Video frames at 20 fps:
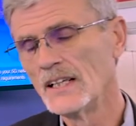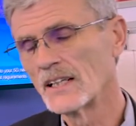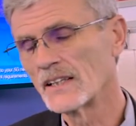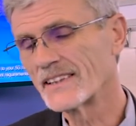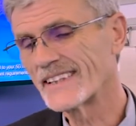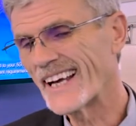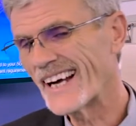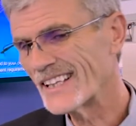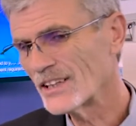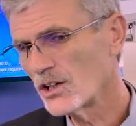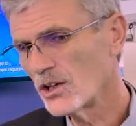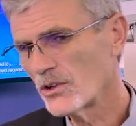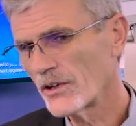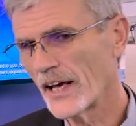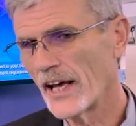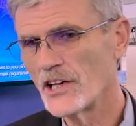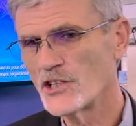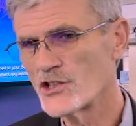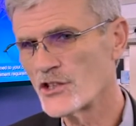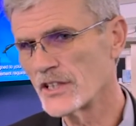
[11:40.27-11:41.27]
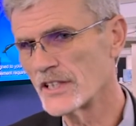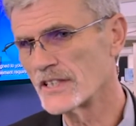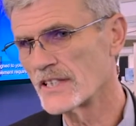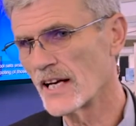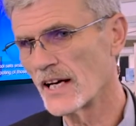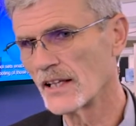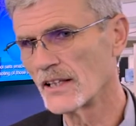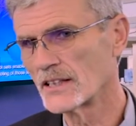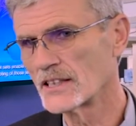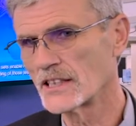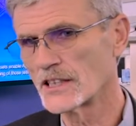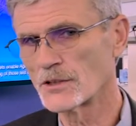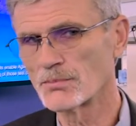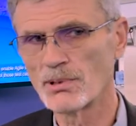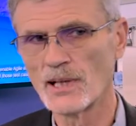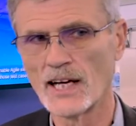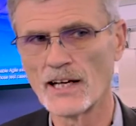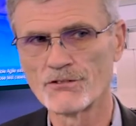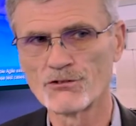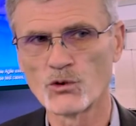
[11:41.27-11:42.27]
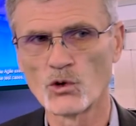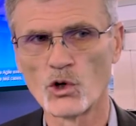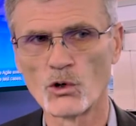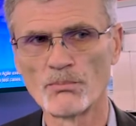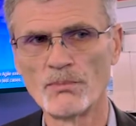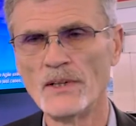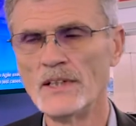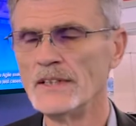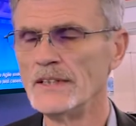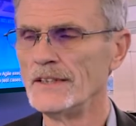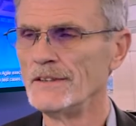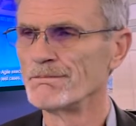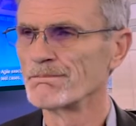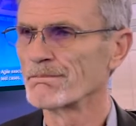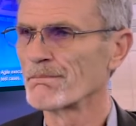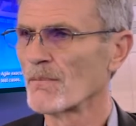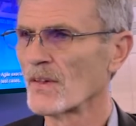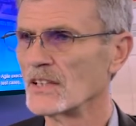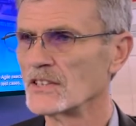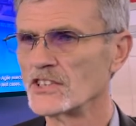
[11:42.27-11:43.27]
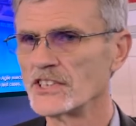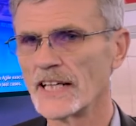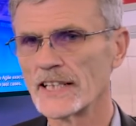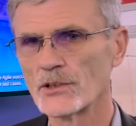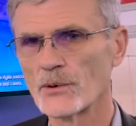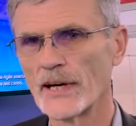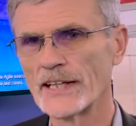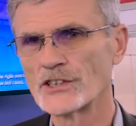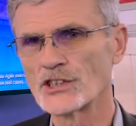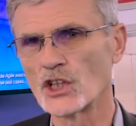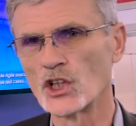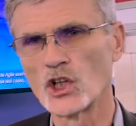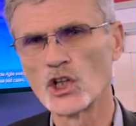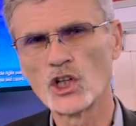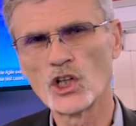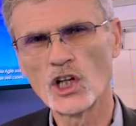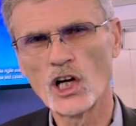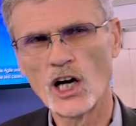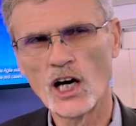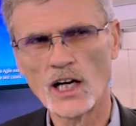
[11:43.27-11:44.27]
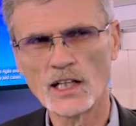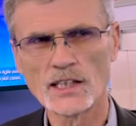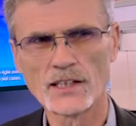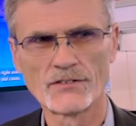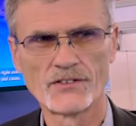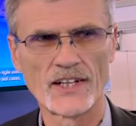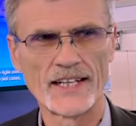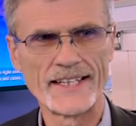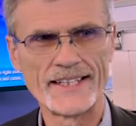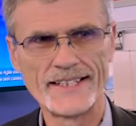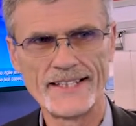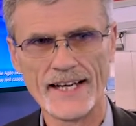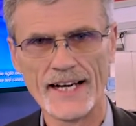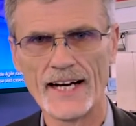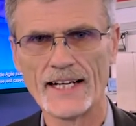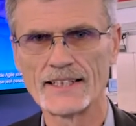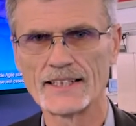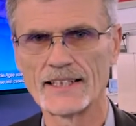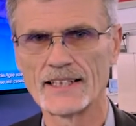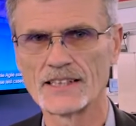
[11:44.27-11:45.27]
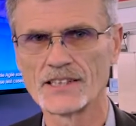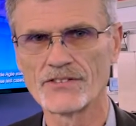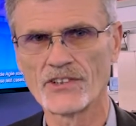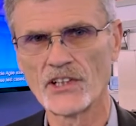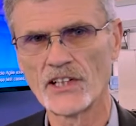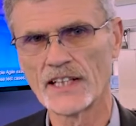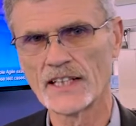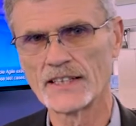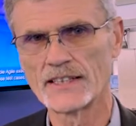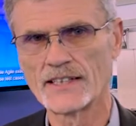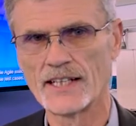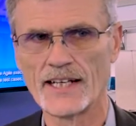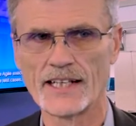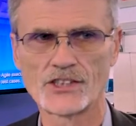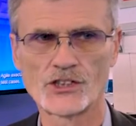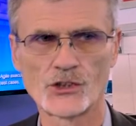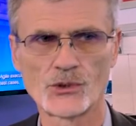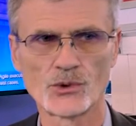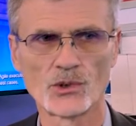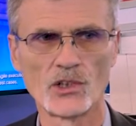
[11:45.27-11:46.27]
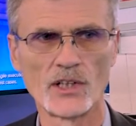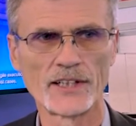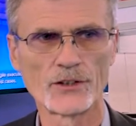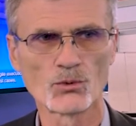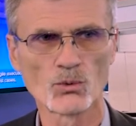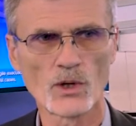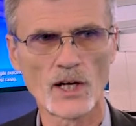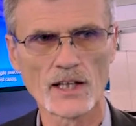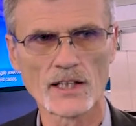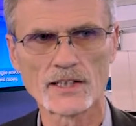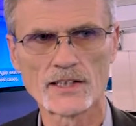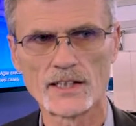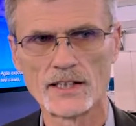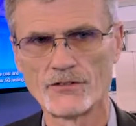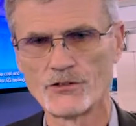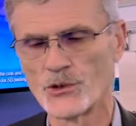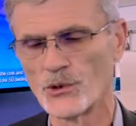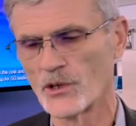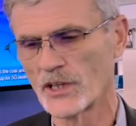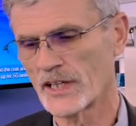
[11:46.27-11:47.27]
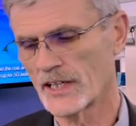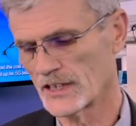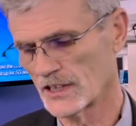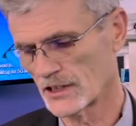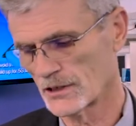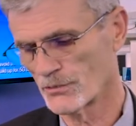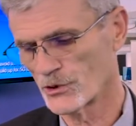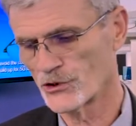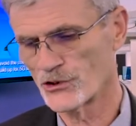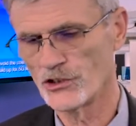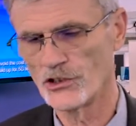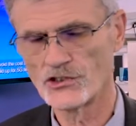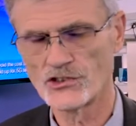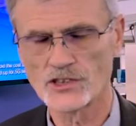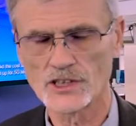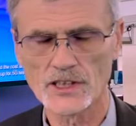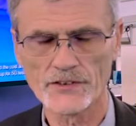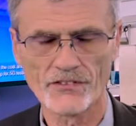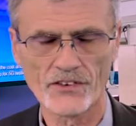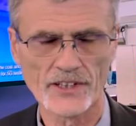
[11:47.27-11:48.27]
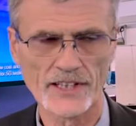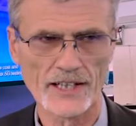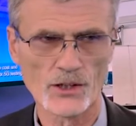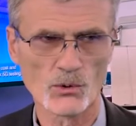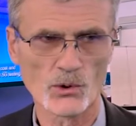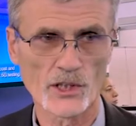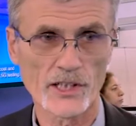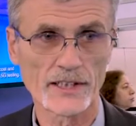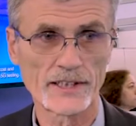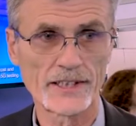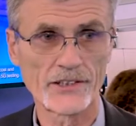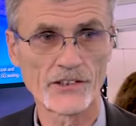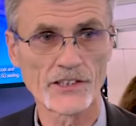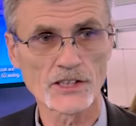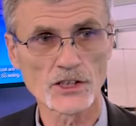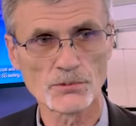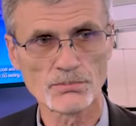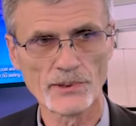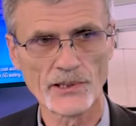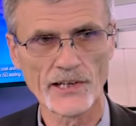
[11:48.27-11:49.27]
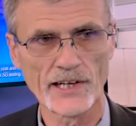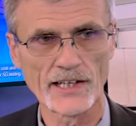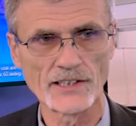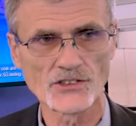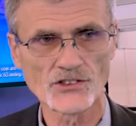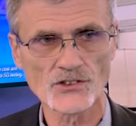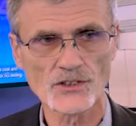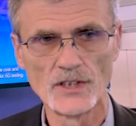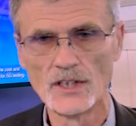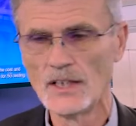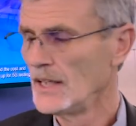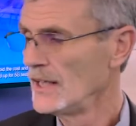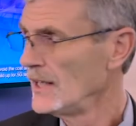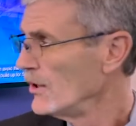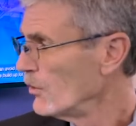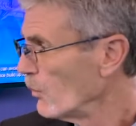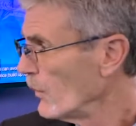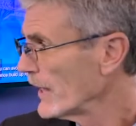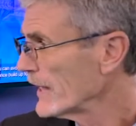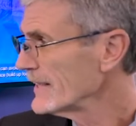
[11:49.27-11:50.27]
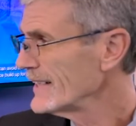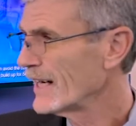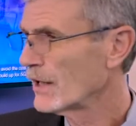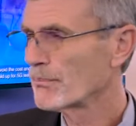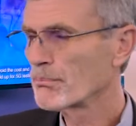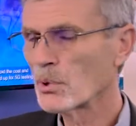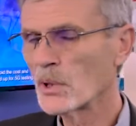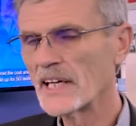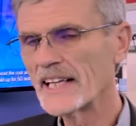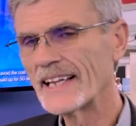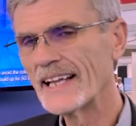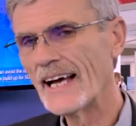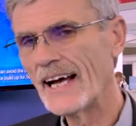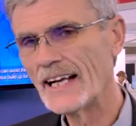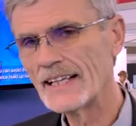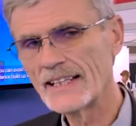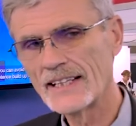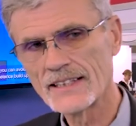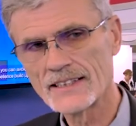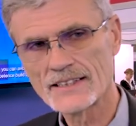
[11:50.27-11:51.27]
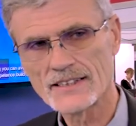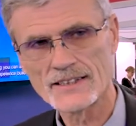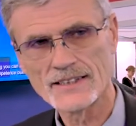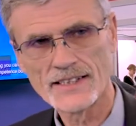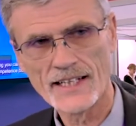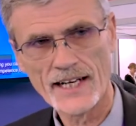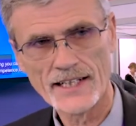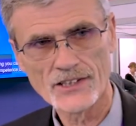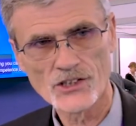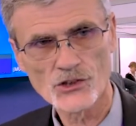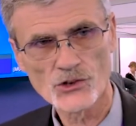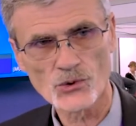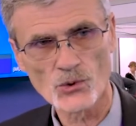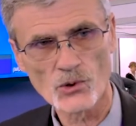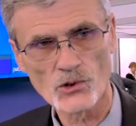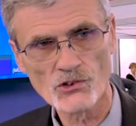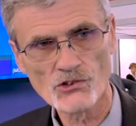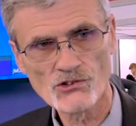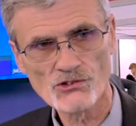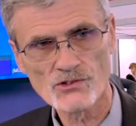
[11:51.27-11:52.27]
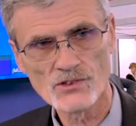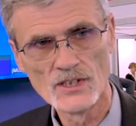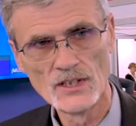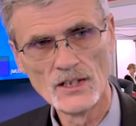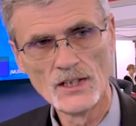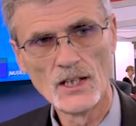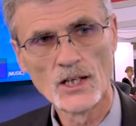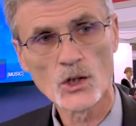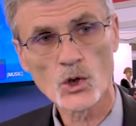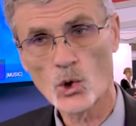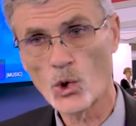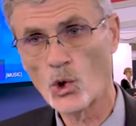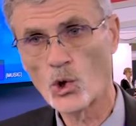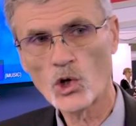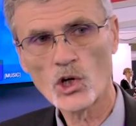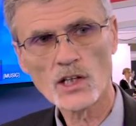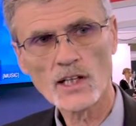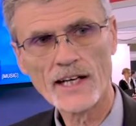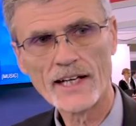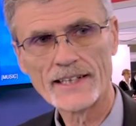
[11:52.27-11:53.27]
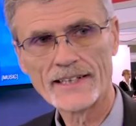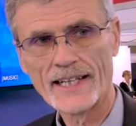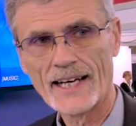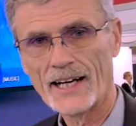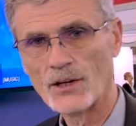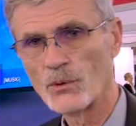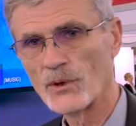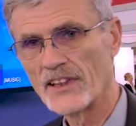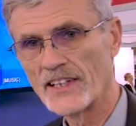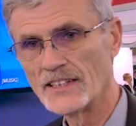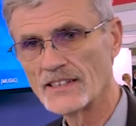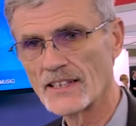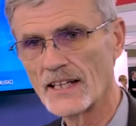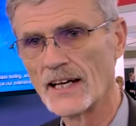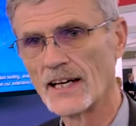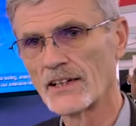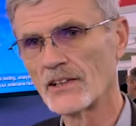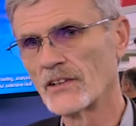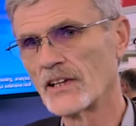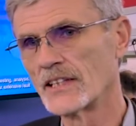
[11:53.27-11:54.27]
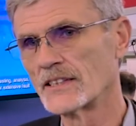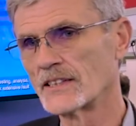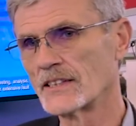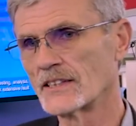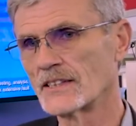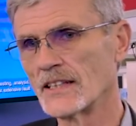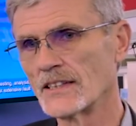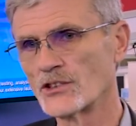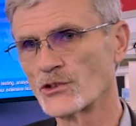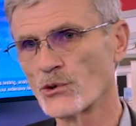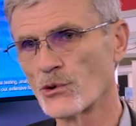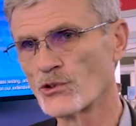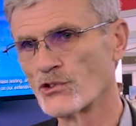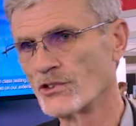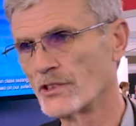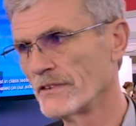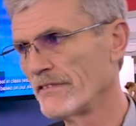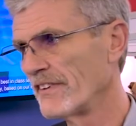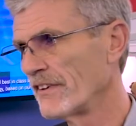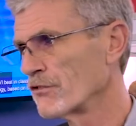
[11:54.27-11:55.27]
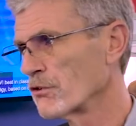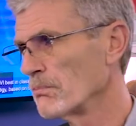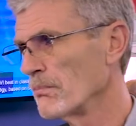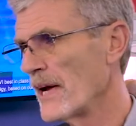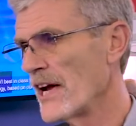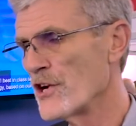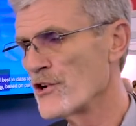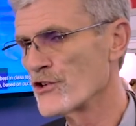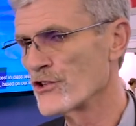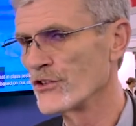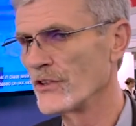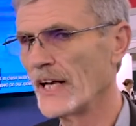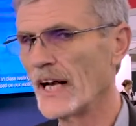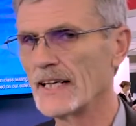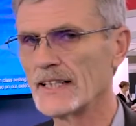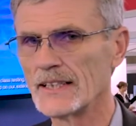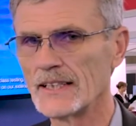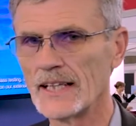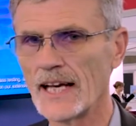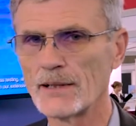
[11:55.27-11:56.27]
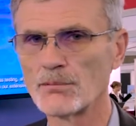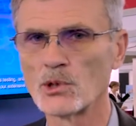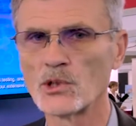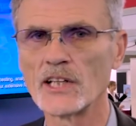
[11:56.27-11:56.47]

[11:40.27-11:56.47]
That location intelligence platform generates a lot of data that's very contextual and relative to a customer's usage of the network and their experience. We can now bring that in as a data source, correlate that with these other existing sources of information, and enable